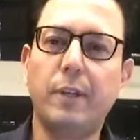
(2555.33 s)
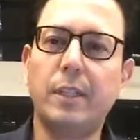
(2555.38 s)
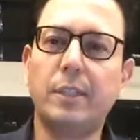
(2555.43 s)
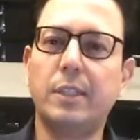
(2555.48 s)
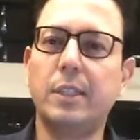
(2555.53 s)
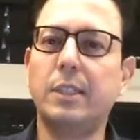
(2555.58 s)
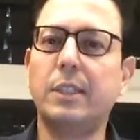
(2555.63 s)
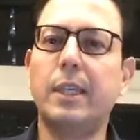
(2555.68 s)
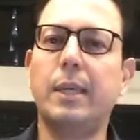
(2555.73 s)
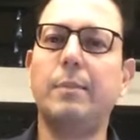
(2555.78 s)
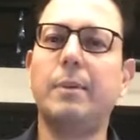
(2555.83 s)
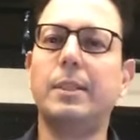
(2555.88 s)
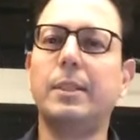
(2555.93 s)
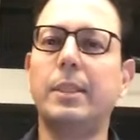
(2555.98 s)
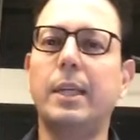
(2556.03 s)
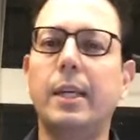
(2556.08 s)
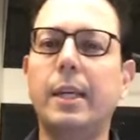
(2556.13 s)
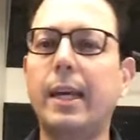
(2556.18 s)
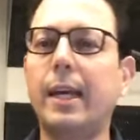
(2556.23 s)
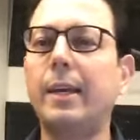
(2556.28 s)
It's the same as
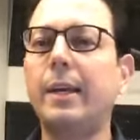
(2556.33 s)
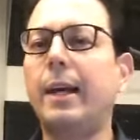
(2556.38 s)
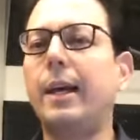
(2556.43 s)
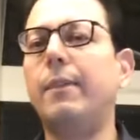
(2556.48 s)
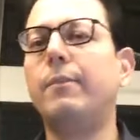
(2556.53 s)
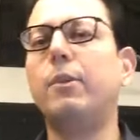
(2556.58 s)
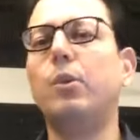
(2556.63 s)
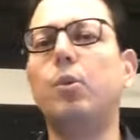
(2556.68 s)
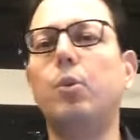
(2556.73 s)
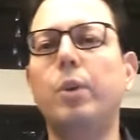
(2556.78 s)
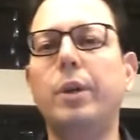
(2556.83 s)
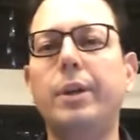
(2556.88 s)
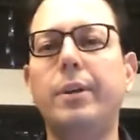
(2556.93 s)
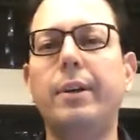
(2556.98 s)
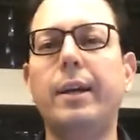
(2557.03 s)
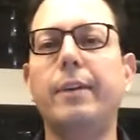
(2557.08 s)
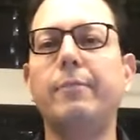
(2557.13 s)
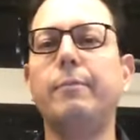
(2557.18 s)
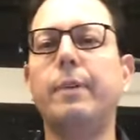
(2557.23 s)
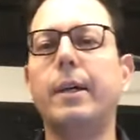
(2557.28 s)
saying I, I will only
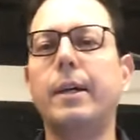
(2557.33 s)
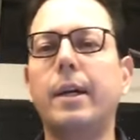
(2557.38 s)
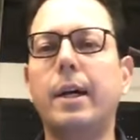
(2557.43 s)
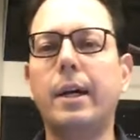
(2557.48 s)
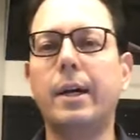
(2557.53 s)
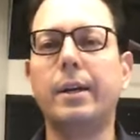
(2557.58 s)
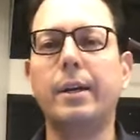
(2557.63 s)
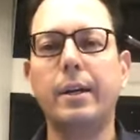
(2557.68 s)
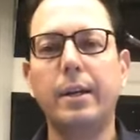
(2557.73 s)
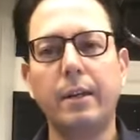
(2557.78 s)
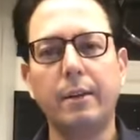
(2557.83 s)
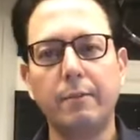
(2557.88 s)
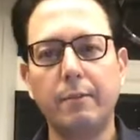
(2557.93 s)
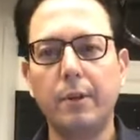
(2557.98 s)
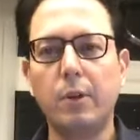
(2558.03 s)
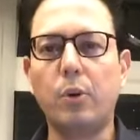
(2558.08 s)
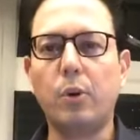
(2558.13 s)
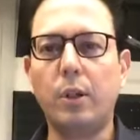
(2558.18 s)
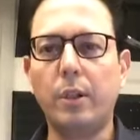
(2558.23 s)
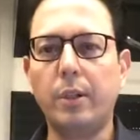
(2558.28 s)
drive my car
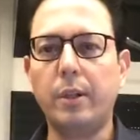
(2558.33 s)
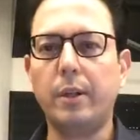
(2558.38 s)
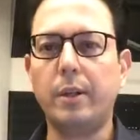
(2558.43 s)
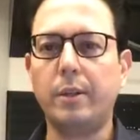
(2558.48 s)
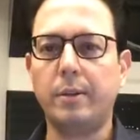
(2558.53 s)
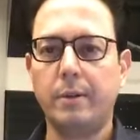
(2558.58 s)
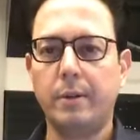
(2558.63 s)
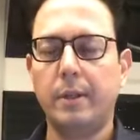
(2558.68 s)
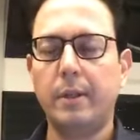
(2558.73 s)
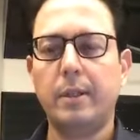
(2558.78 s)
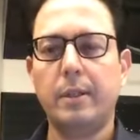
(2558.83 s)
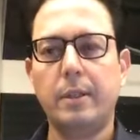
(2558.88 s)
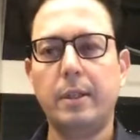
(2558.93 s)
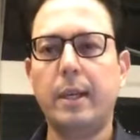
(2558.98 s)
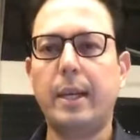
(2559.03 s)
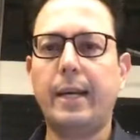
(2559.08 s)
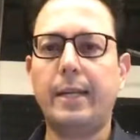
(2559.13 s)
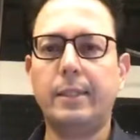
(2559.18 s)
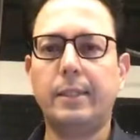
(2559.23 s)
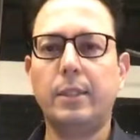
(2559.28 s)
when all the, the
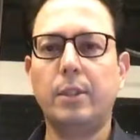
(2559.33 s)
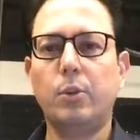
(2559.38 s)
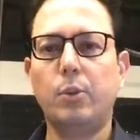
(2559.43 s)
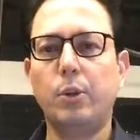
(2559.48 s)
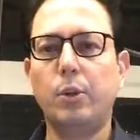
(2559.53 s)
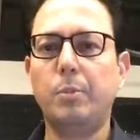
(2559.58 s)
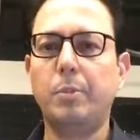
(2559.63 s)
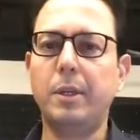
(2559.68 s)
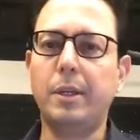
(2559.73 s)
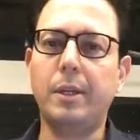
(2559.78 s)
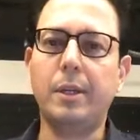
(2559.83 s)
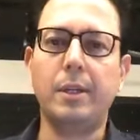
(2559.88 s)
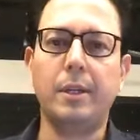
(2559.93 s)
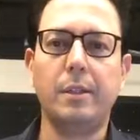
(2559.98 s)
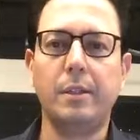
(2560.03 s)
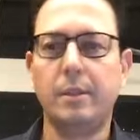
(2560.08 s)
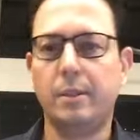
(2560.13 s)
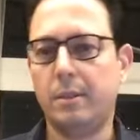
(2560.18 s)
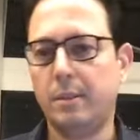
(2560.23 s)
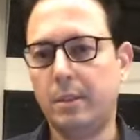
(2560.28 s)
lights are going to be green.
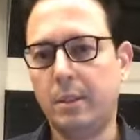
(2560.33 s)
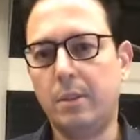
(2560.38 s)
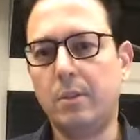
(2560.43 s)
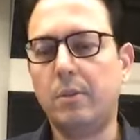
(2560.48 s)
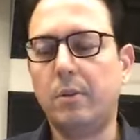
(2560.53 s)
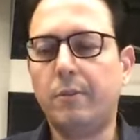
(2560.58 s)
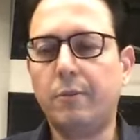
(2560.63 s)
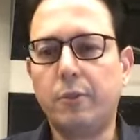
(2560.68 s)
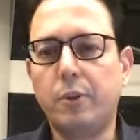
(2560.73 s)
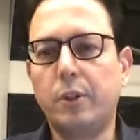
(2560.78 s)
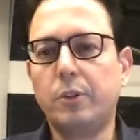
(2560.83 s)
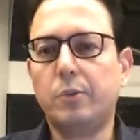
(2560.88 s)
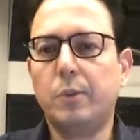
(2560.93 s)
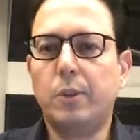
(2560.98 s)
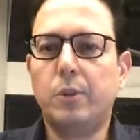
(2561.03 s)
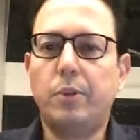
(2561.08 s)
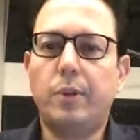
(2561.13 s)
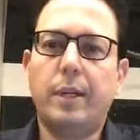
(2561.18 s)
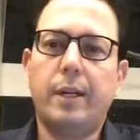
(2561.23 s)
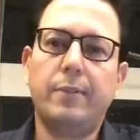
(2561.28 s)
Now, of course, when
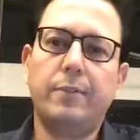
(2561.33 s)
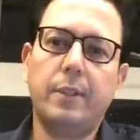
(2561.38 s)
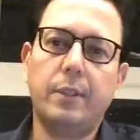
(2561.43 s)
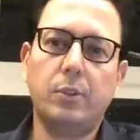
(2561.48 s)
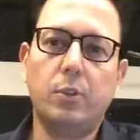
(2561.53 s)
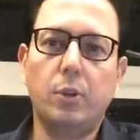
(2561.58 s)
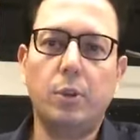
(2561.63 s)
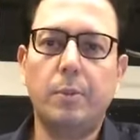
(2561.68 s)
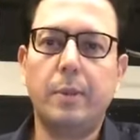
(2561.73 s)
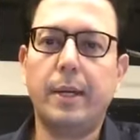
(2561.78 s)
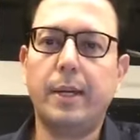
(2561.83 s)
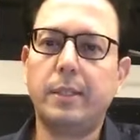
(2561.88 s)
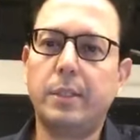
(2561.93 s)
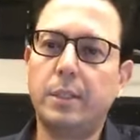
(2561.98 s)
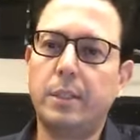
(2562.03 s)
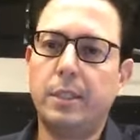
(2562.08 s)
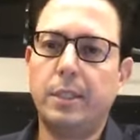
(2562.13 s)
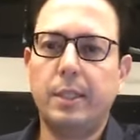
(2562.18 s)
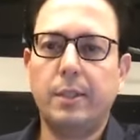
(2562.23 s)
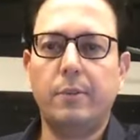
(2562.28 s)
you drive, there's going to be
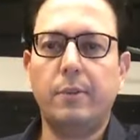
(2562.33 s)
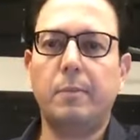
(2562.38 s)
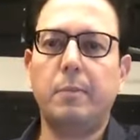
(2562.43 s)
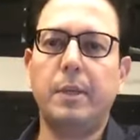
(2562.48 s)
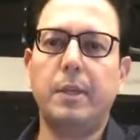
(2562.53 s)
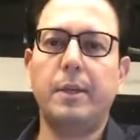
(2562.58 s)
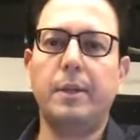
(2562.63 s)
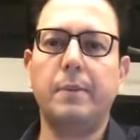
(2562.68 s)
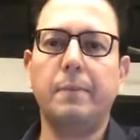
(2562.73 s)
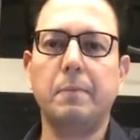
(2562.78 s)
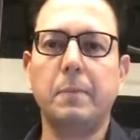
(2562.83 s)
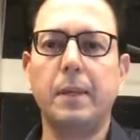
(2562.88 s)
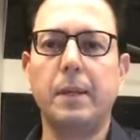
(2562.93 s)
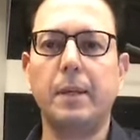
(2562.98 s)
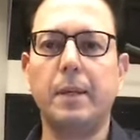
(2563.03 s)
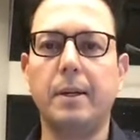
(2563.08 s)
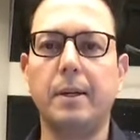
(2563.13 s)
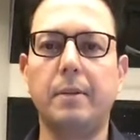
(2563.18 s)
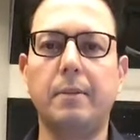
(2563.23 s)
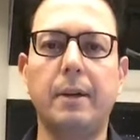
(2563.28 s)
accident, there will be
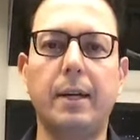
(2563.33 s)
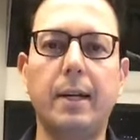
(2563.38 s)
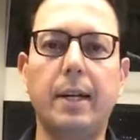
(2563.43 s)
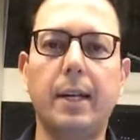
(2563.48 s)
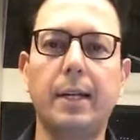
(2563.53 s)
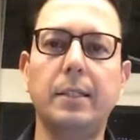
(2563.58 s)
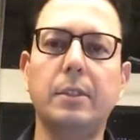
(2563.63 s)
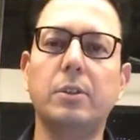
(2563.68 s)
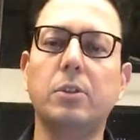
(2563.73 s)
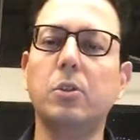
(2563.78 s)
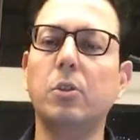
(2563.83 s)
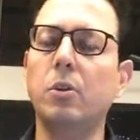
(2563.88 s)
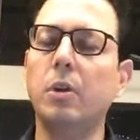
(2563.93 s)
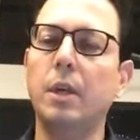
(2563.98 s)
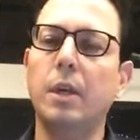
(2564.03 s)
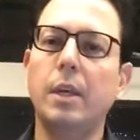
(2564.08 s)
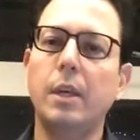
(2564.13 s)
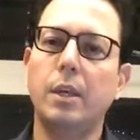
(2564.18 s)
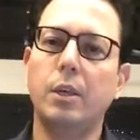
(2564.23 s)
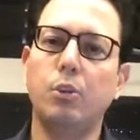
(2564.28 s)
uh, red lights. So
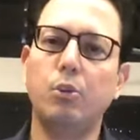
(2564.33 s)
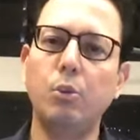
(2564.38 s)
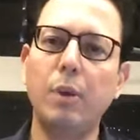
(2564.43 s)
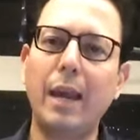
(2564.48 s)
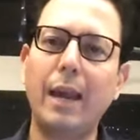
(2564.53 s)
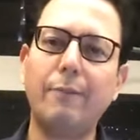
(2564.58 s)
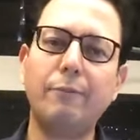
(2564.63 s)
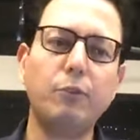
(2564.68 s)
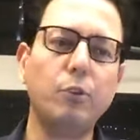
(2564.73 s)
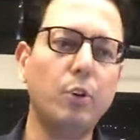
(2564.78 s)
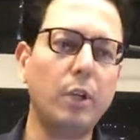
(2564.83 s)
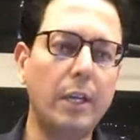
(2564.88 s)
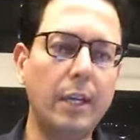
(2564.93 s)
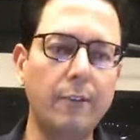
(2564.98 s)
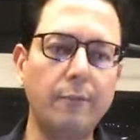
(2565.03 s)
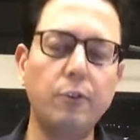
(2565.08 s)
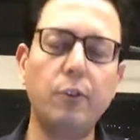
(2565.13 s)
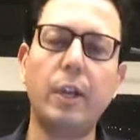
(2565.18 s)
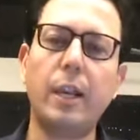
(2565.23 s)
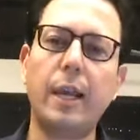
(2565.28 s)
you have to
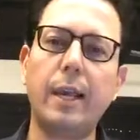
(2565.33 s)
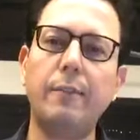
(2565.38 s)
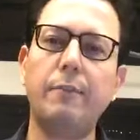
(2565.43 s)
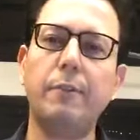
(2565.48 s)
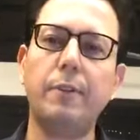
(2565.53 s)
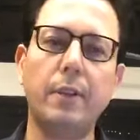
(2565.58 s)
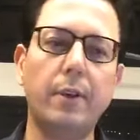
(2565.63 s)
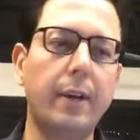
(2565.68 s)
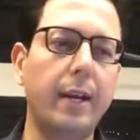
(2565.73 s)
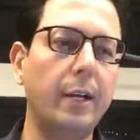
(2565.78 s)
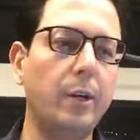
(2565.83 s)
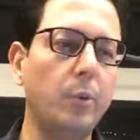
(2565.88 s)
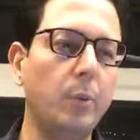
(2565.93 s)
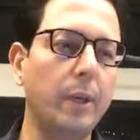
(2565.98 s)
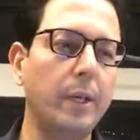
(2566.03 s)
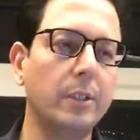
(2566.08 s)
live your life in the right way.